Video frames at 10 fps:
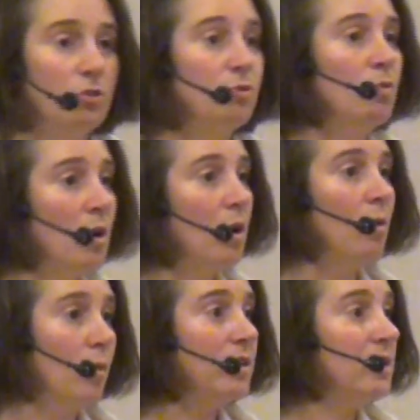to
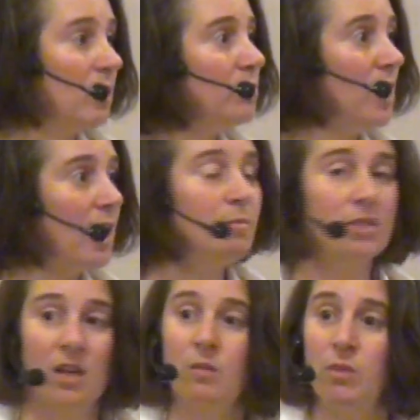what sometimes
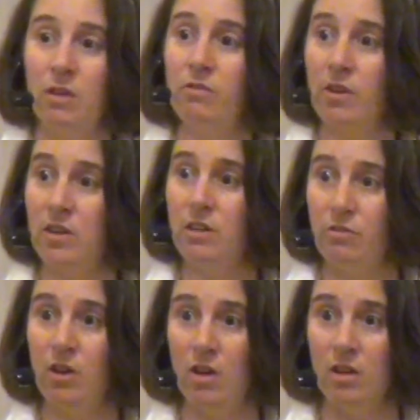can be a very
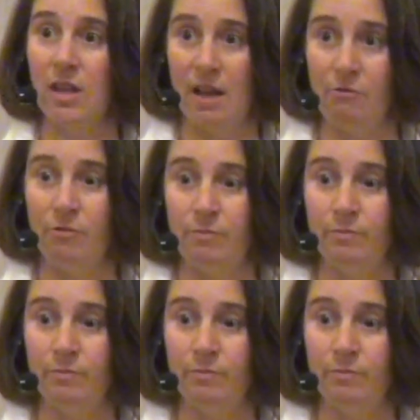difficult life.